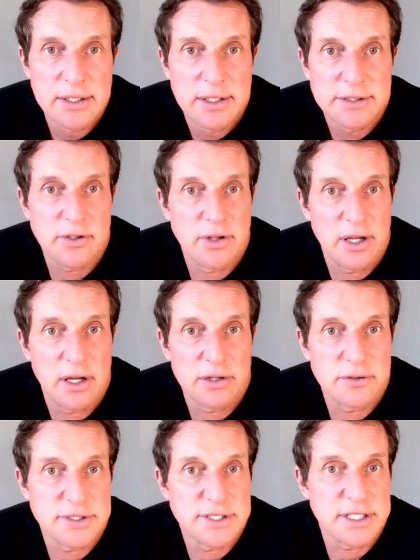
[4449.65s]
it's only
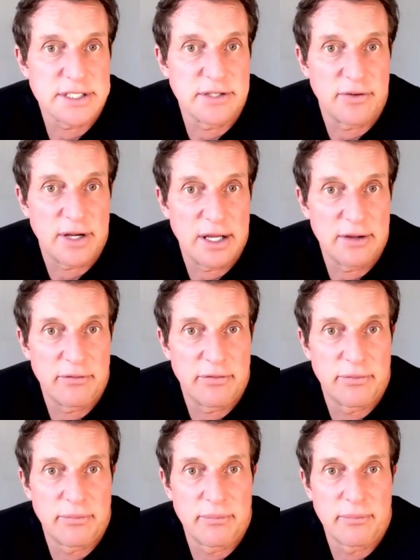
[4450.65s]
165
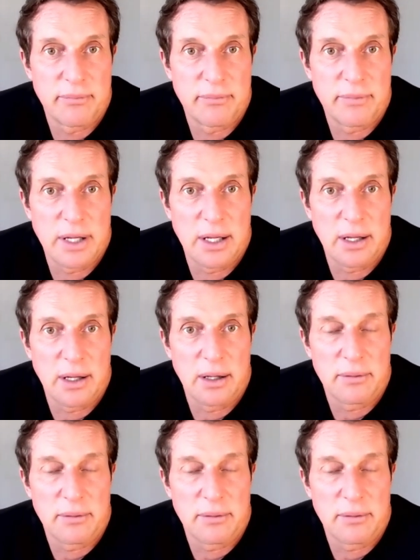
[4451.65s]
uh,